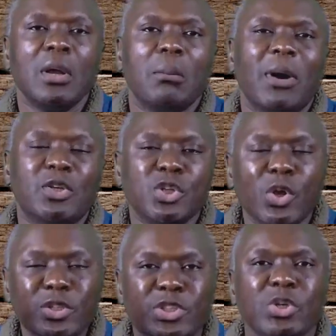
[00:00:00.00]
but
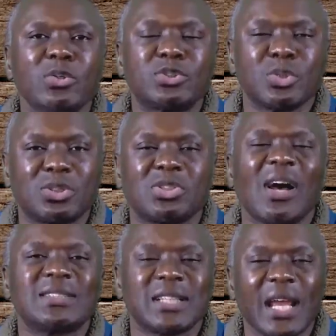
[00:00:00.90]
you choose to
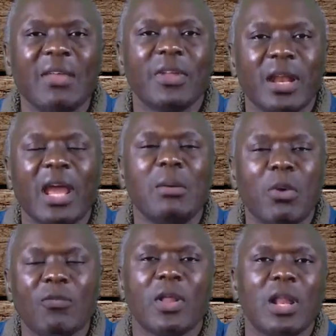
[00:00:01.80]
trust in the name
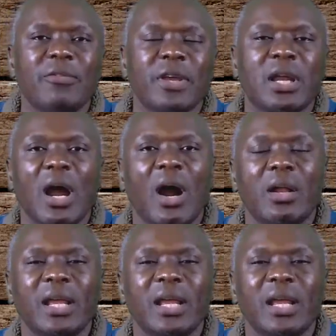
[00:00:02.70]
of the living God.